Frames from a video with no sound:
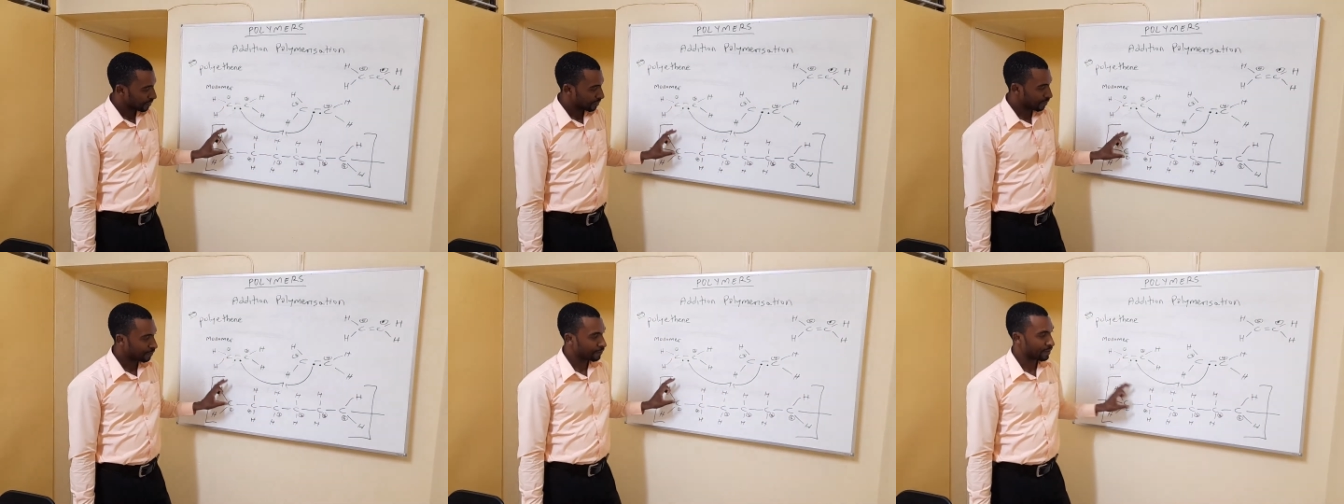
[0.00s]

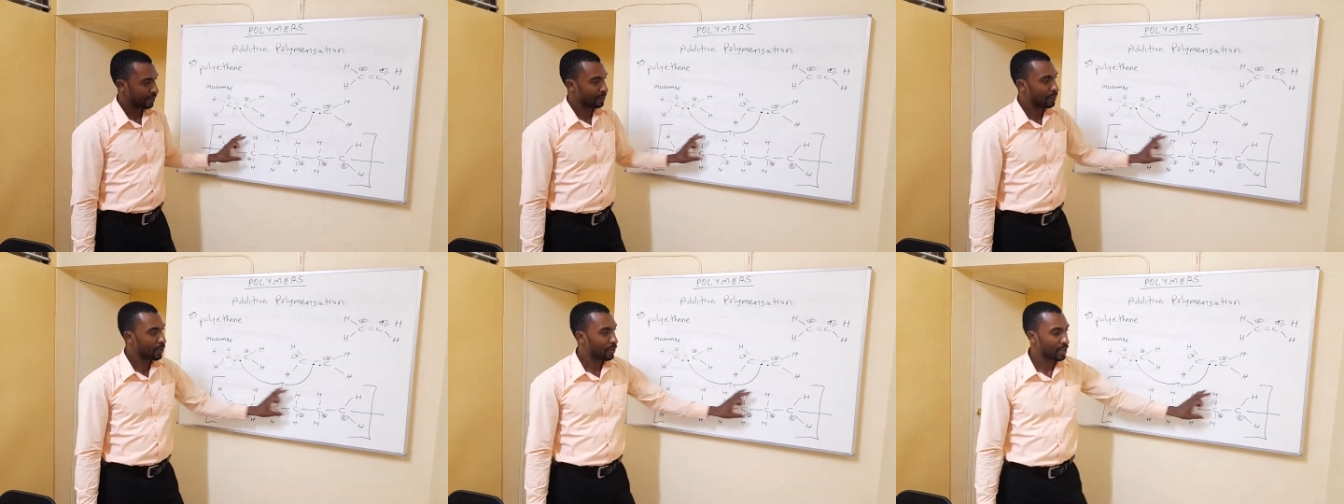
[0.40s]

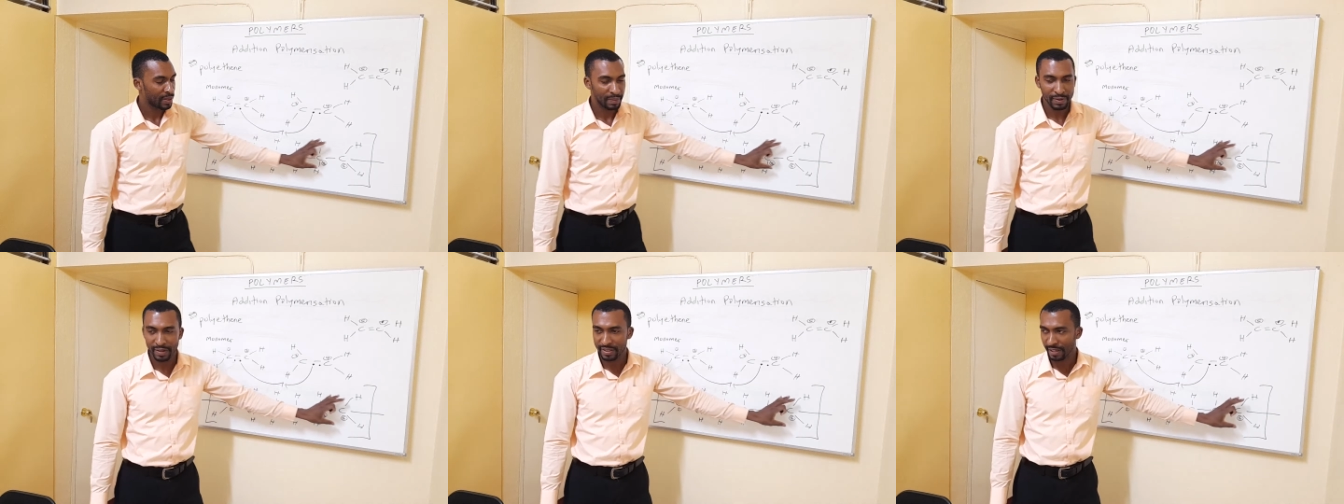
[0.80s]
different
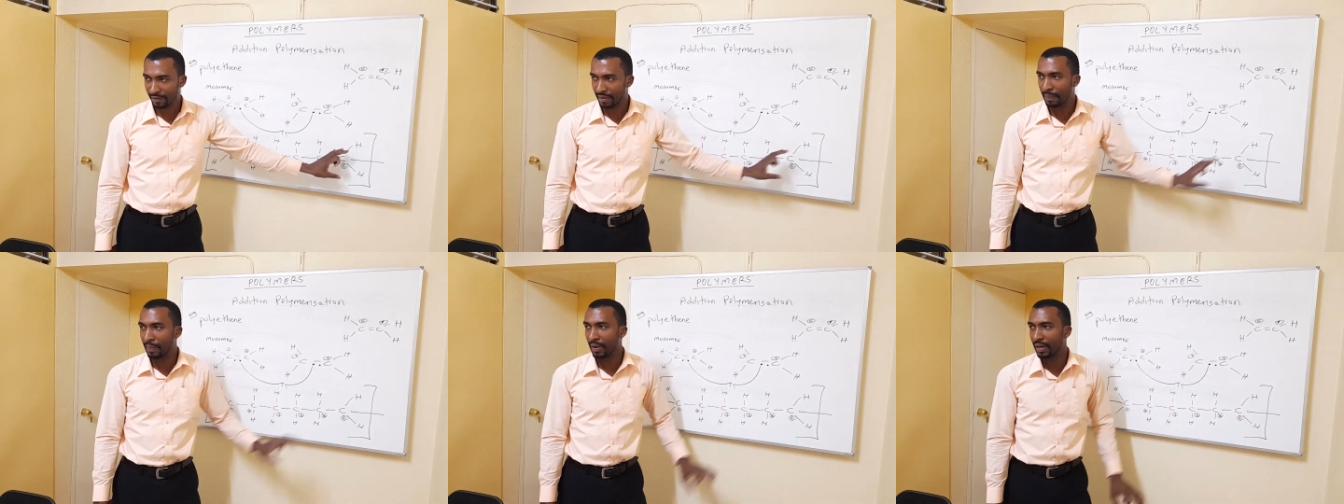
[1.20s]
monomers of
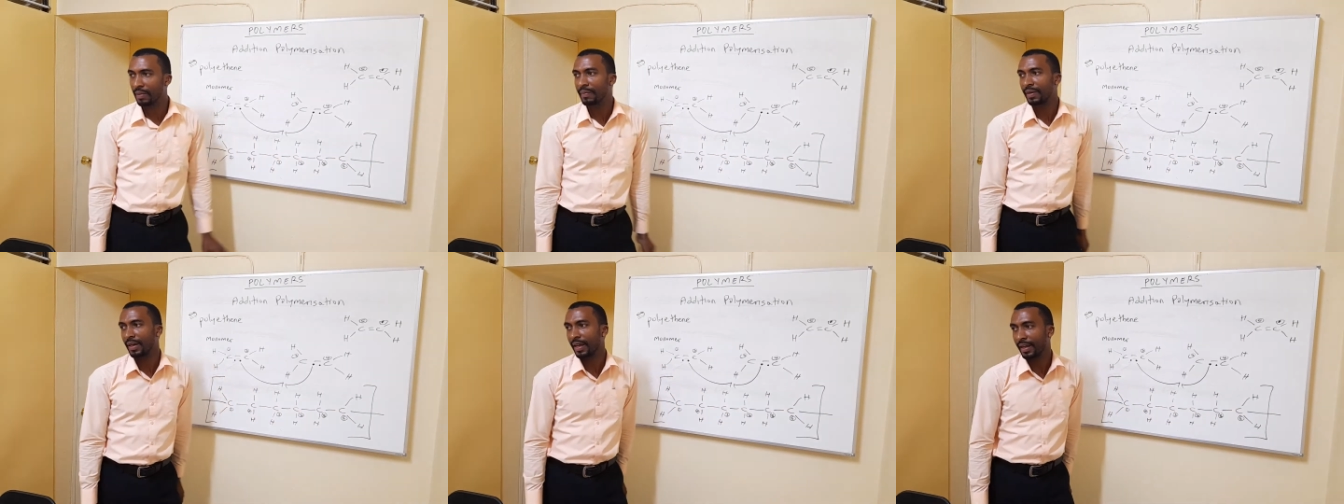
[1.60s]
the
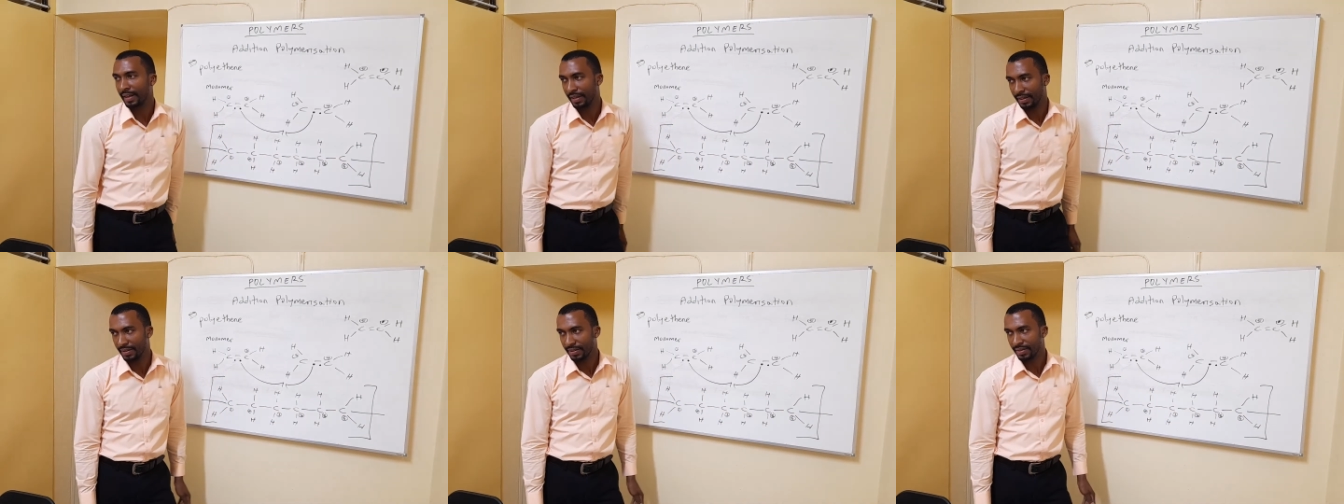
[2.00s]
polymer like
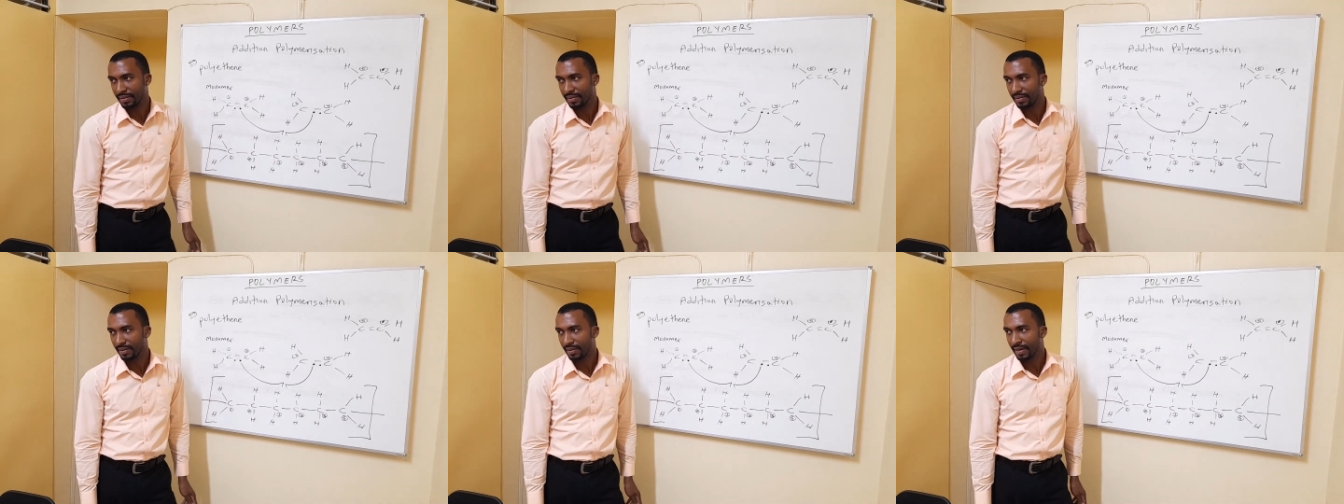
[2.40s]

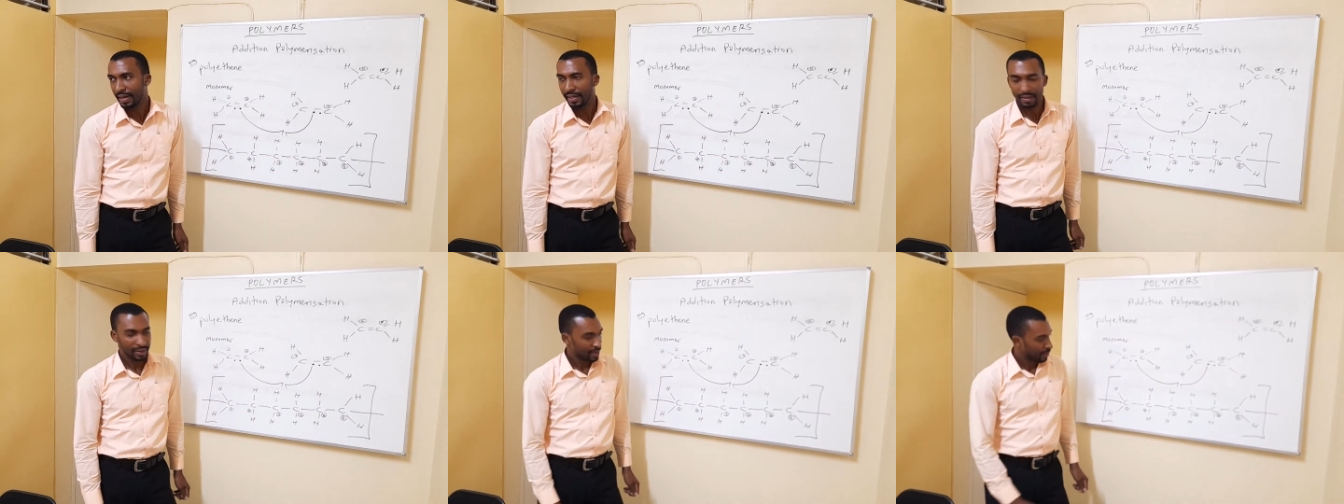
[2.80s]
this,
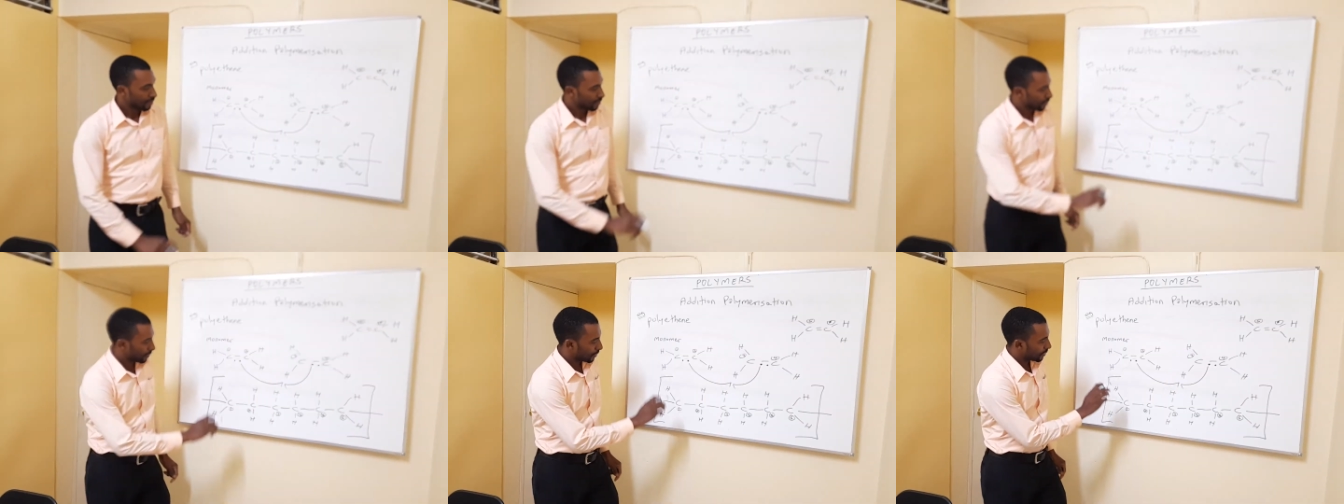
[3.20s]
right?
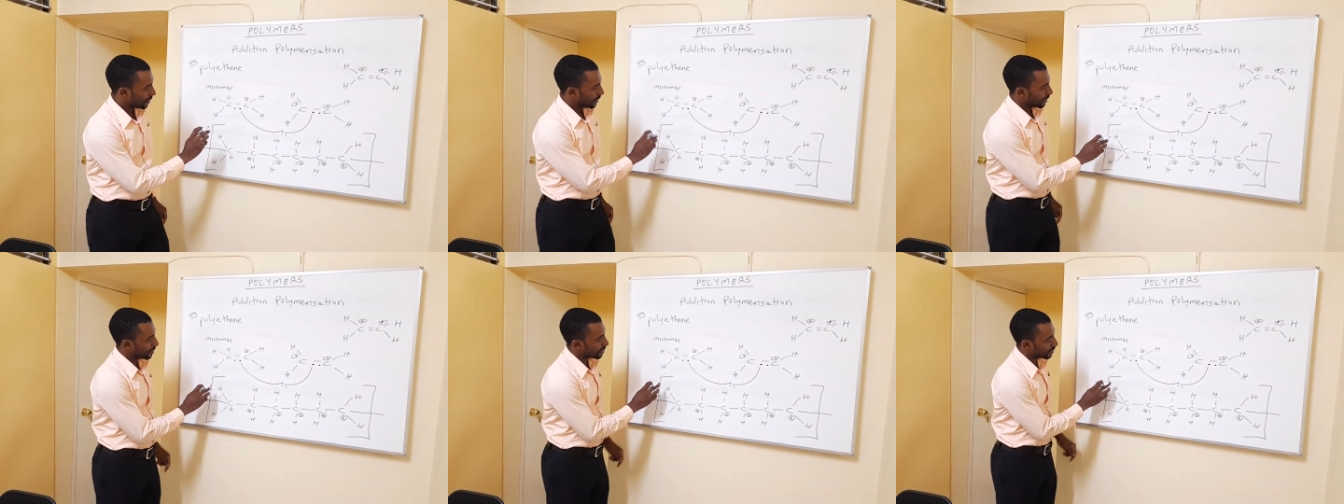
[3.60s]
So
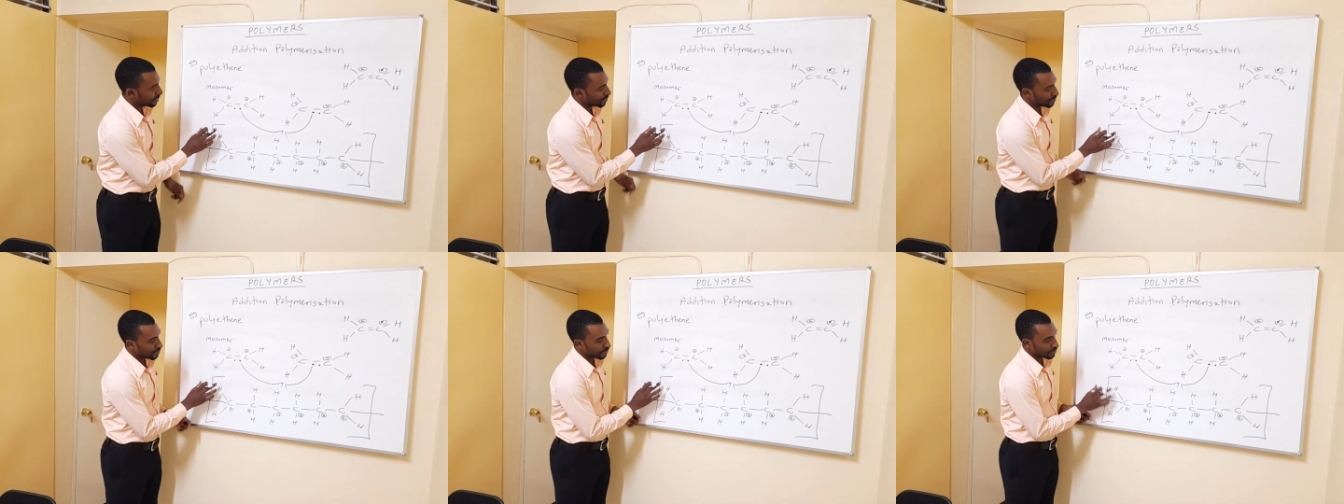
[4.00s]
this
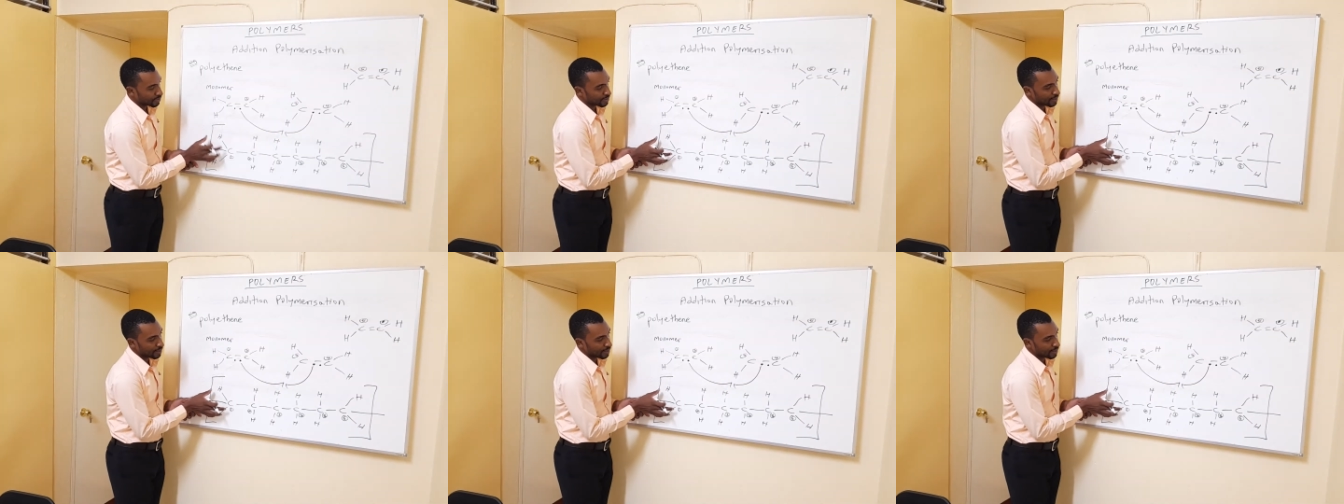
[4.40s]
structure